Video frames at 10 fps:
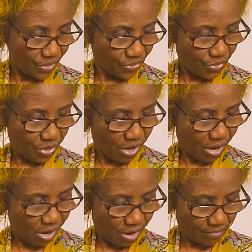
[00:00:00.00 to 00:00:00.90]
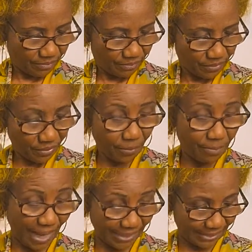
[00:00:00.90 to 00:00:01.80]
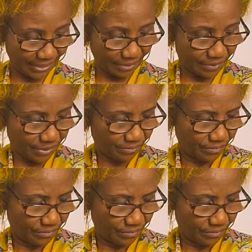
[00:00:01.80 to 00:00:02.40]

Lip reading: Your arm, your biceps.